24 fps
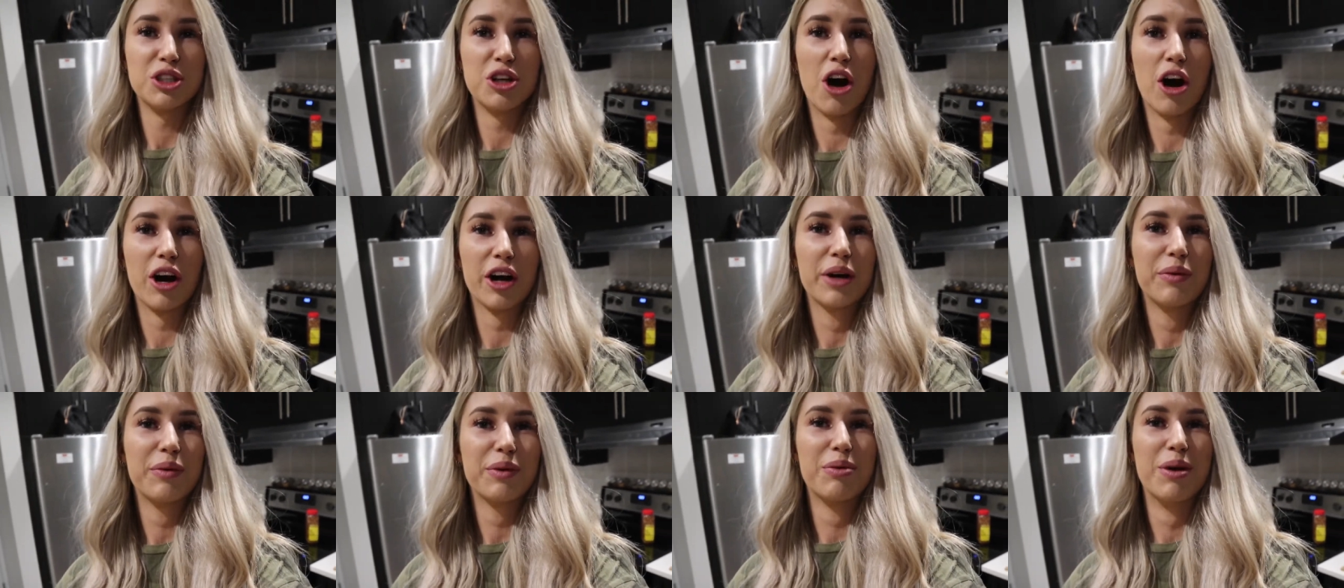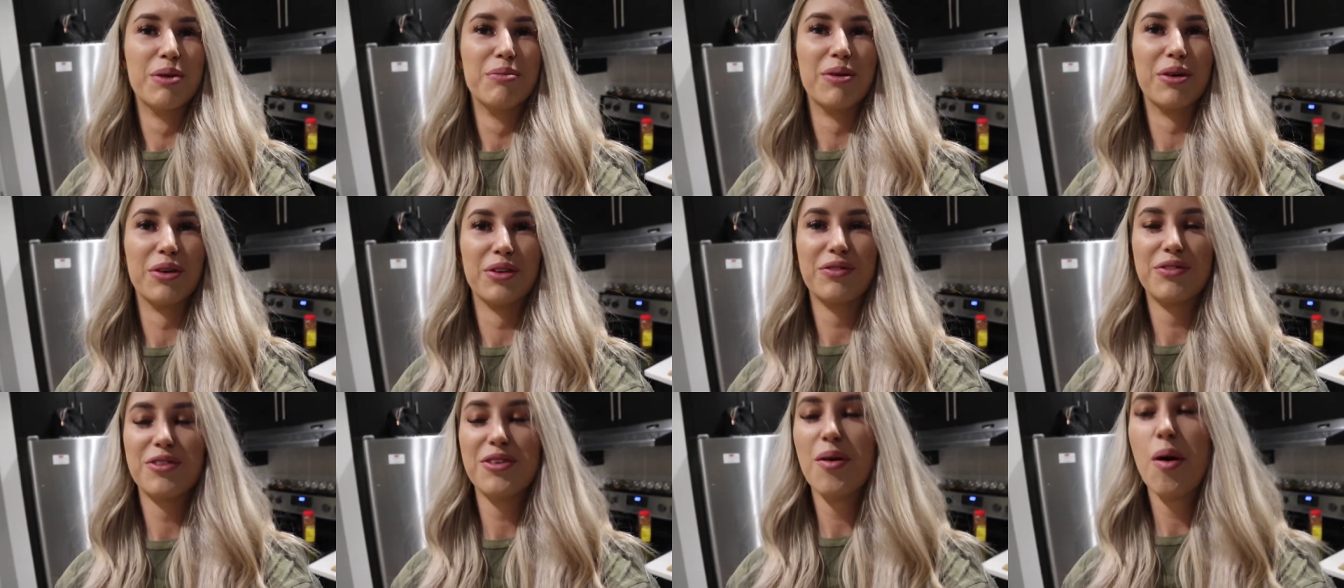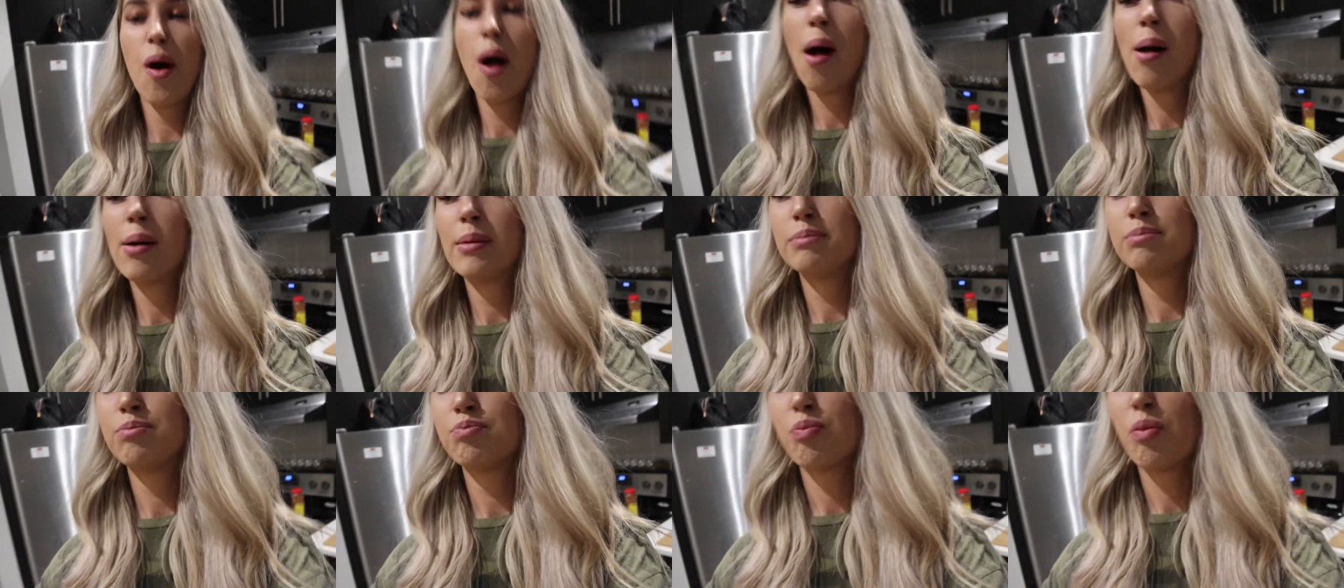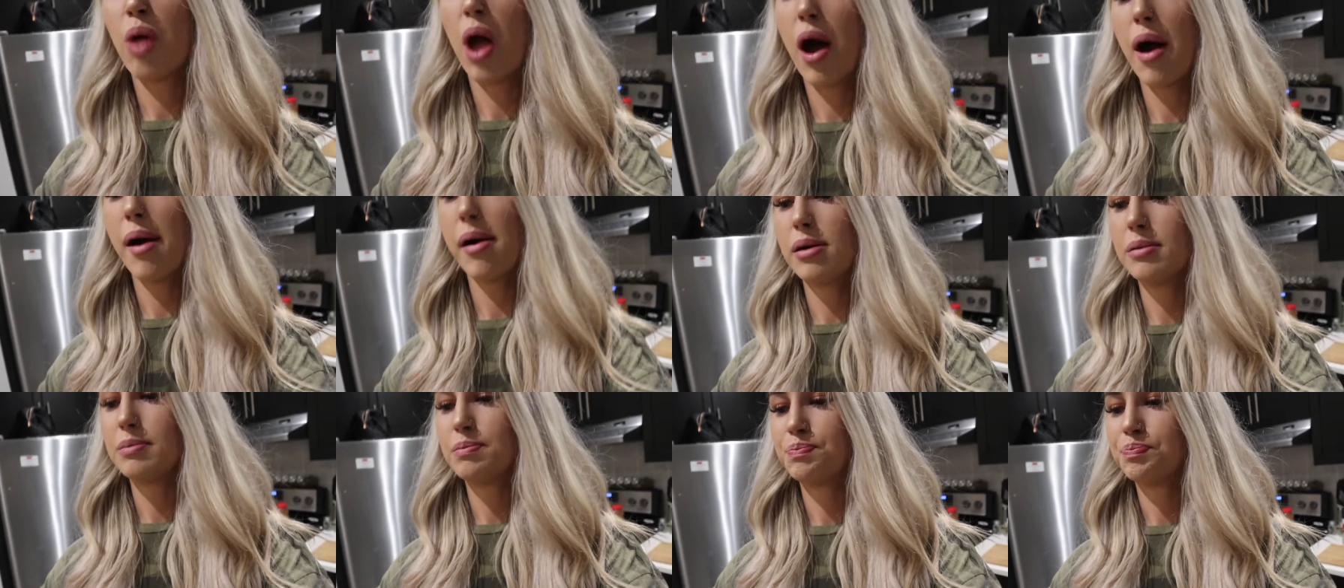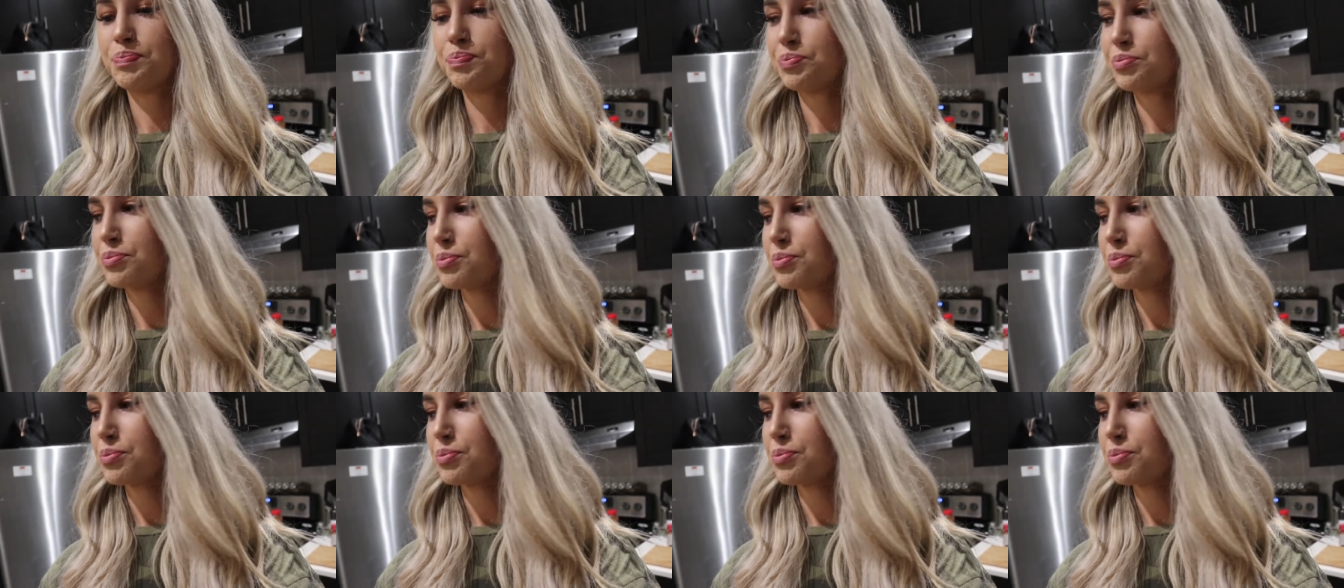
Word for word: talking with my mouth full. Um,